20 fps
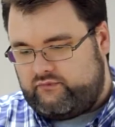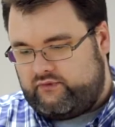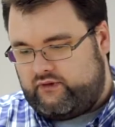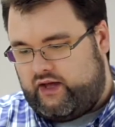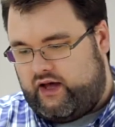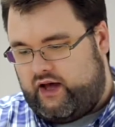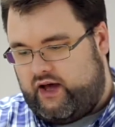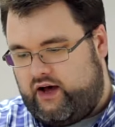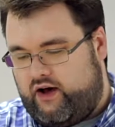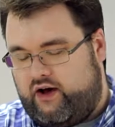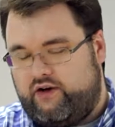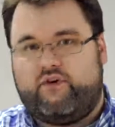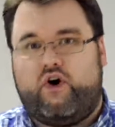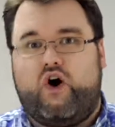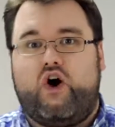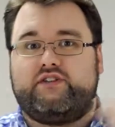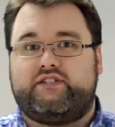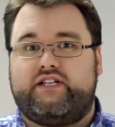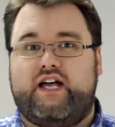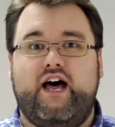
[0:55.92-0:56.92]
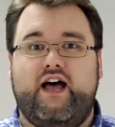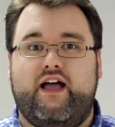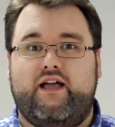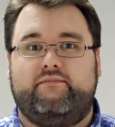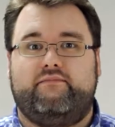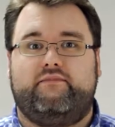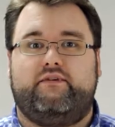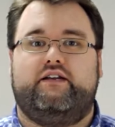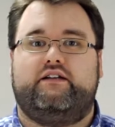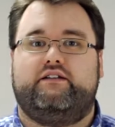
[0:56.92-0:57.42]
Of all
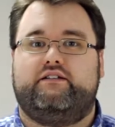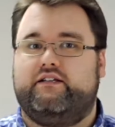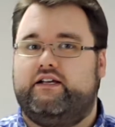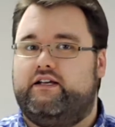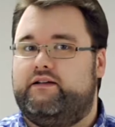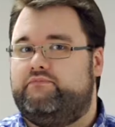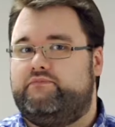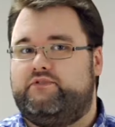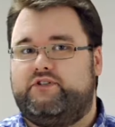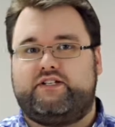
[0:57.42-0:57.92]
time. It